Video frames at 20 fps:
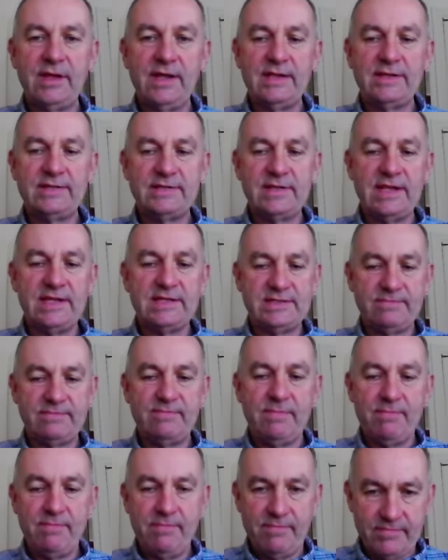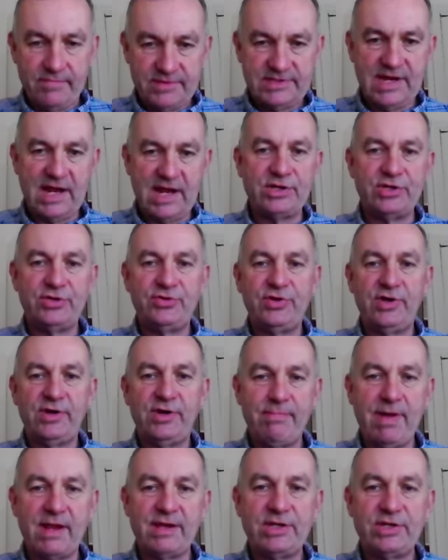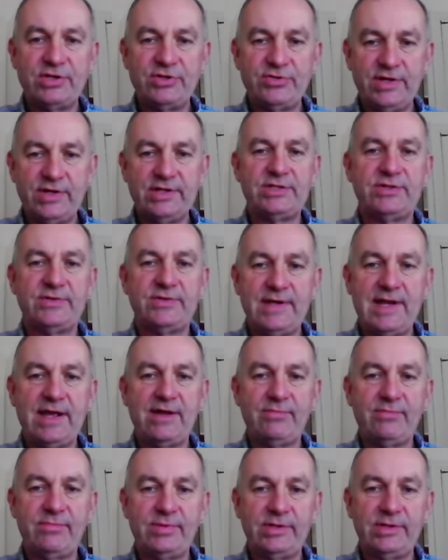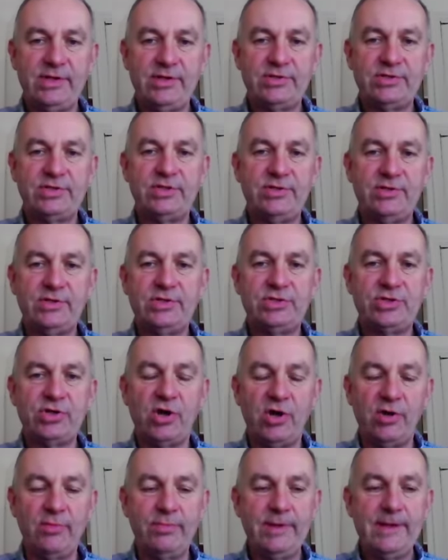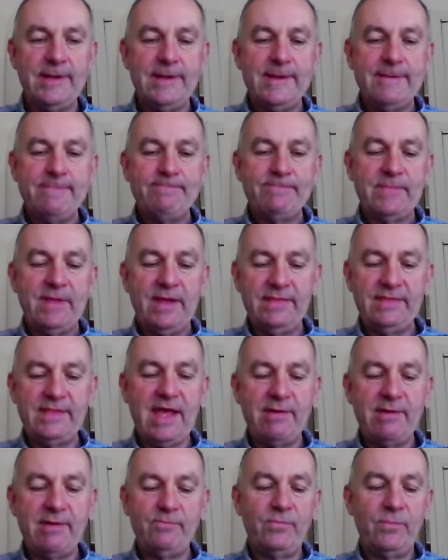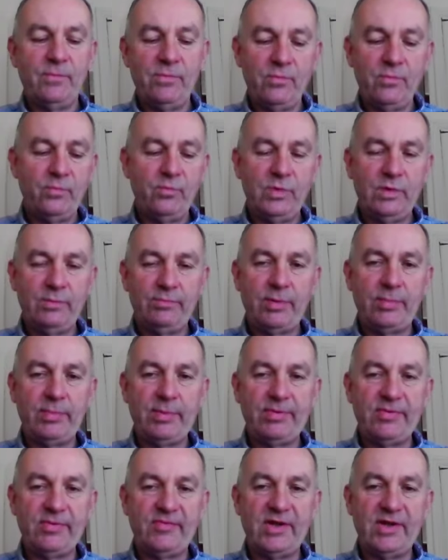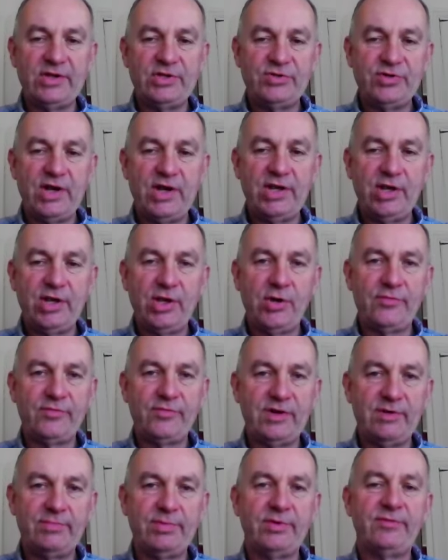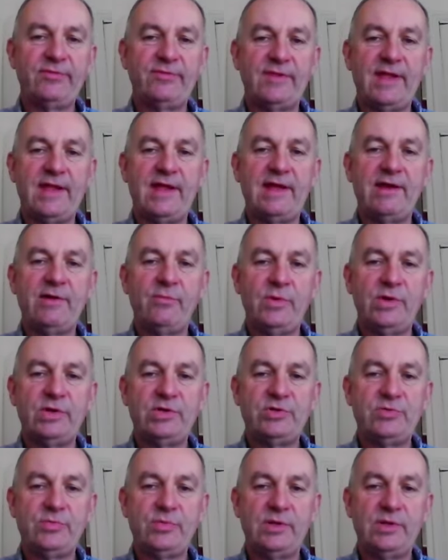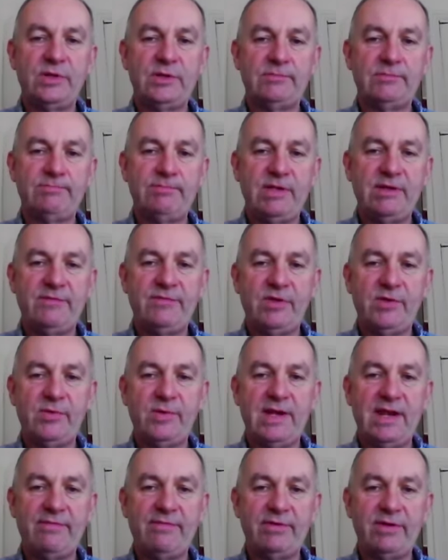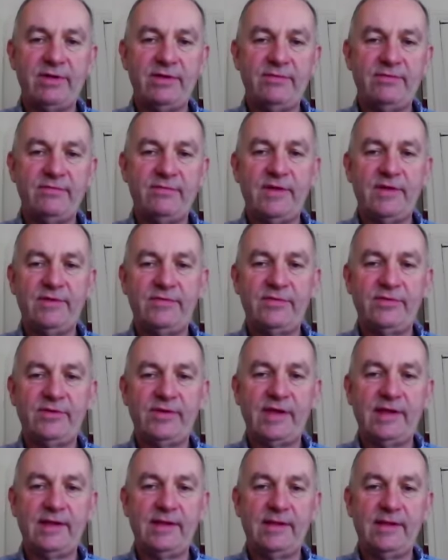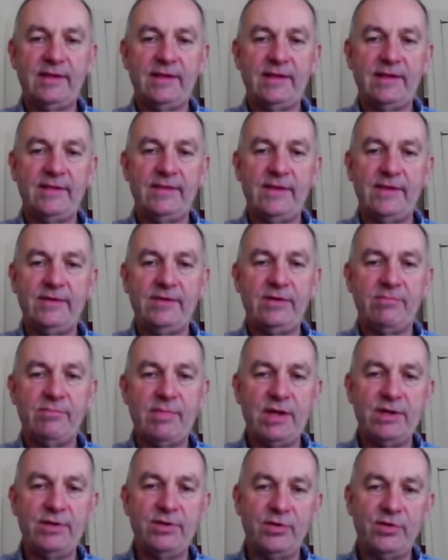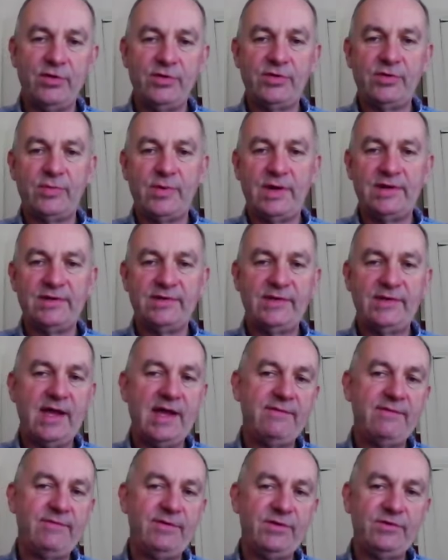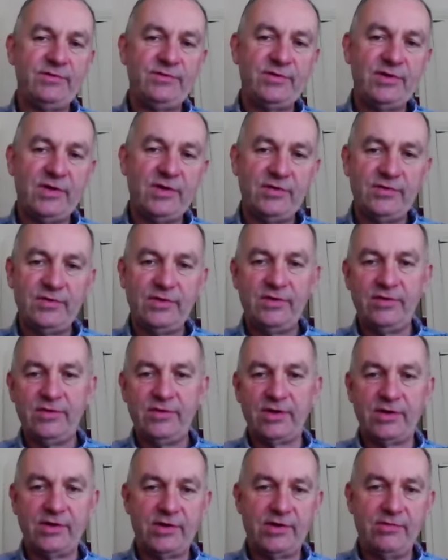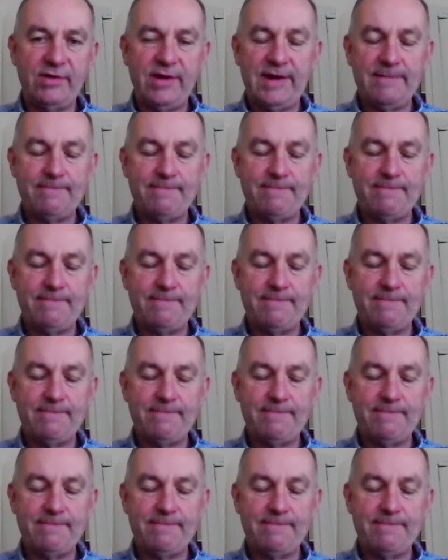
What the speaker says: is statutory and mandatory to enable you to do the job. And then we'll probably provide training over and above that, which will give you a level of skill that you might not otherwise get if you chose another career.